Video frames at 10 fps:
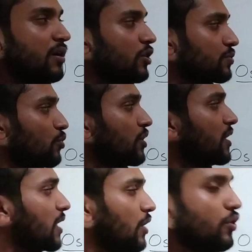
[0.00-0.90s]

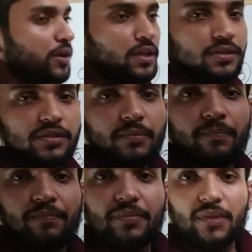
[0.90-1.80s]
osmotic diuretics,
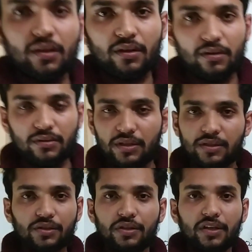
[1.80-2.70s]
and these
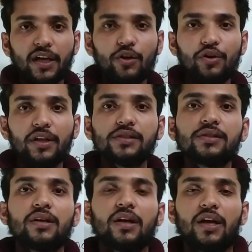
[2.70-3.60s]
are three
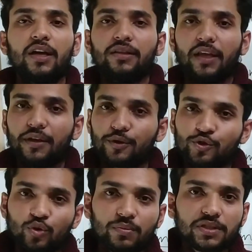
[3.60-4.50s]
diuretics. Thank you
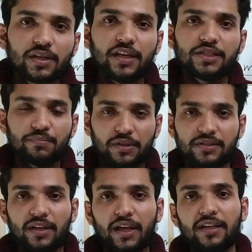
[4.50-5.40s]
so much guys.
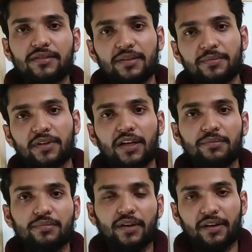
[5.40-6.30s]
Please like,
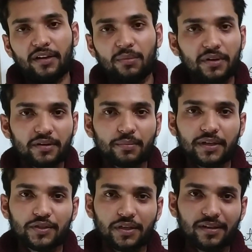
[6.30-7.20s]
subscribe and comment
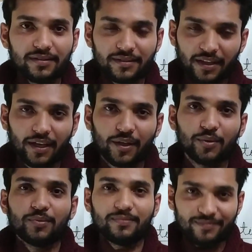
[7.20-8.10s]
my channel. Thank
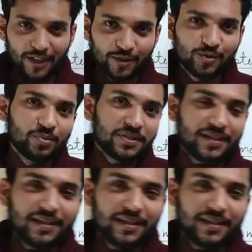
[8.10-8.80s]
you so much